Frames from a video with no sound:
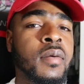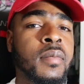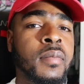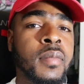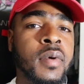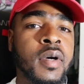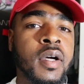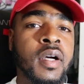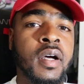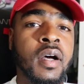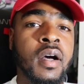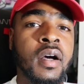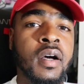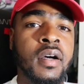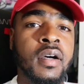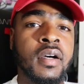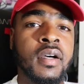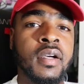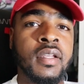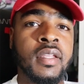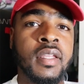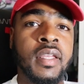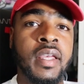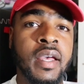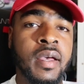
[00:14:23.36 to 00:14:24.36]
but uh,
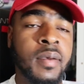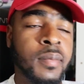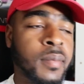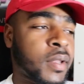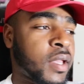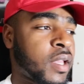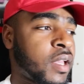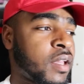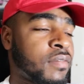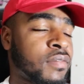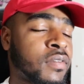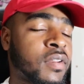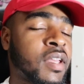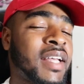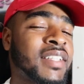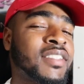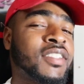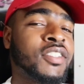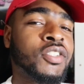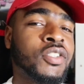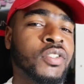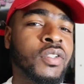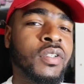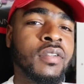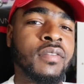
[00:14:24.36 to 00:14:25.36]
yeah, man, if you guys
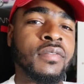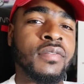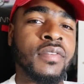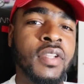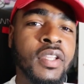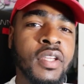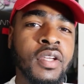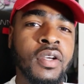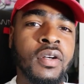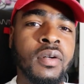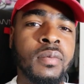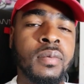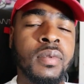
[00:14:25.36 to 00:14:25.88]
enjoyed the video,